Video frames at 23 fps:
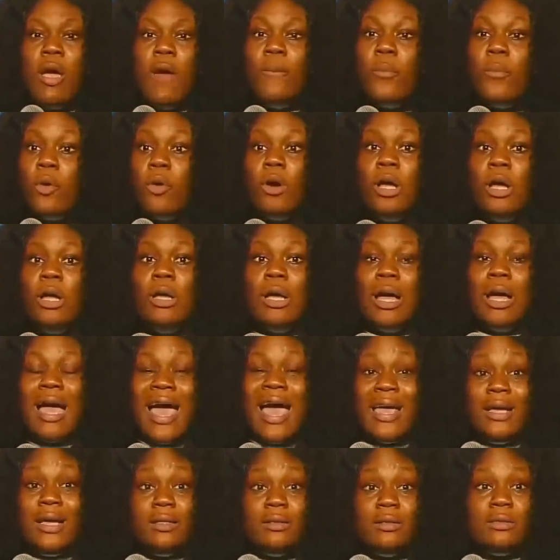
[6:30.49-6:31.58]
But
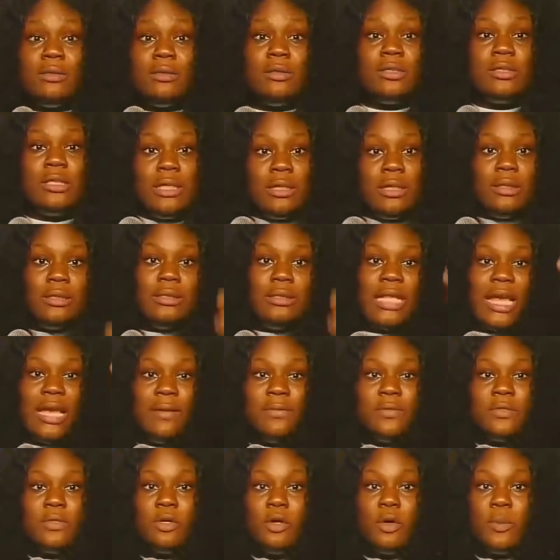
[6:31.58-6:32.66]
I see,
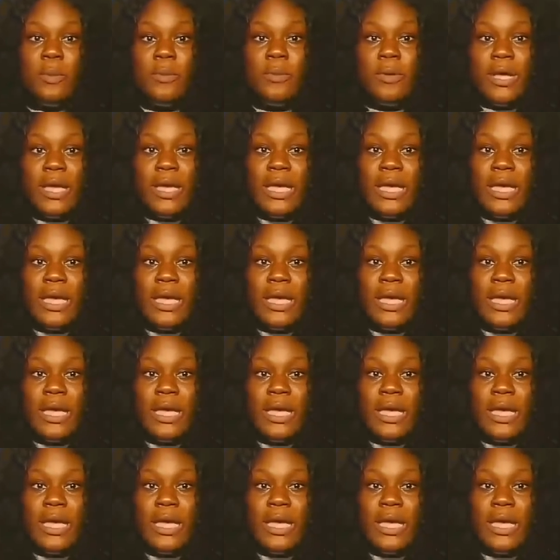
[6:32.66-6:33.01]
time's up.